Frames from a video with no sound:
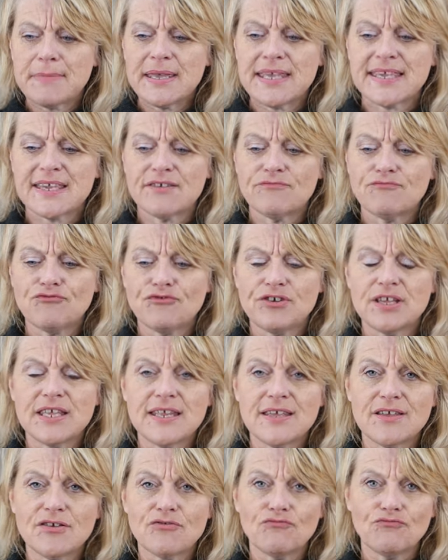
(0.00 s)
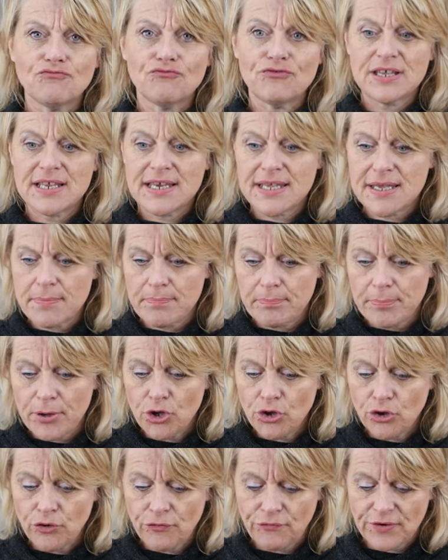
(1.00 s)
make it really, really
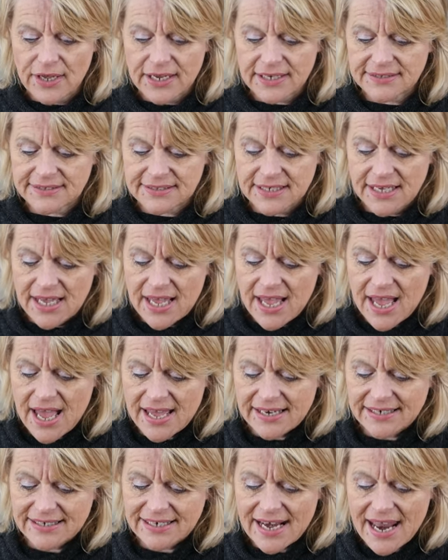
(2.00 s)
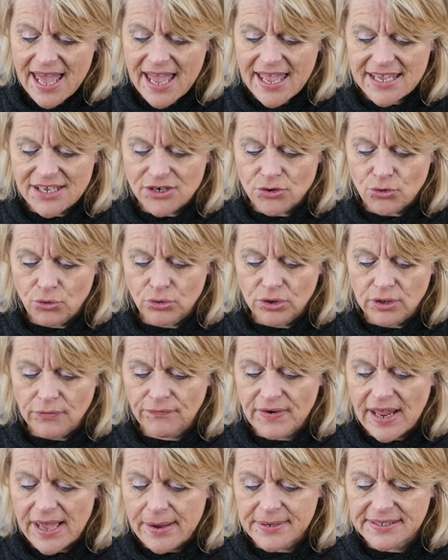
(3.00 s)
perfect and line all the
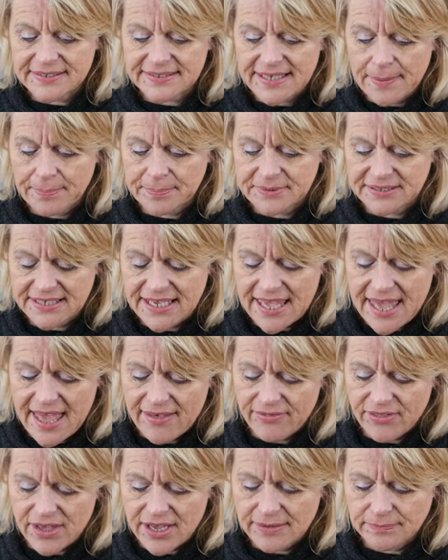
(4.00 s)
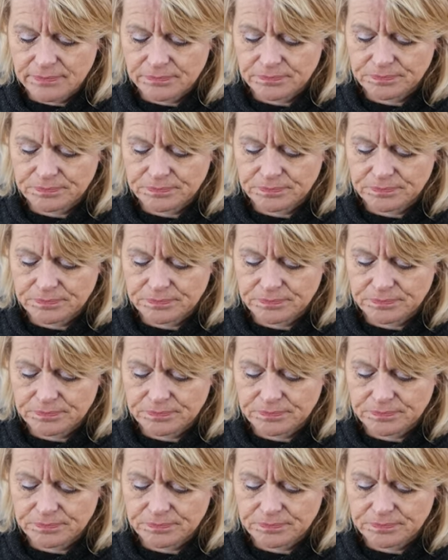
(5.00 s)
flowers up together.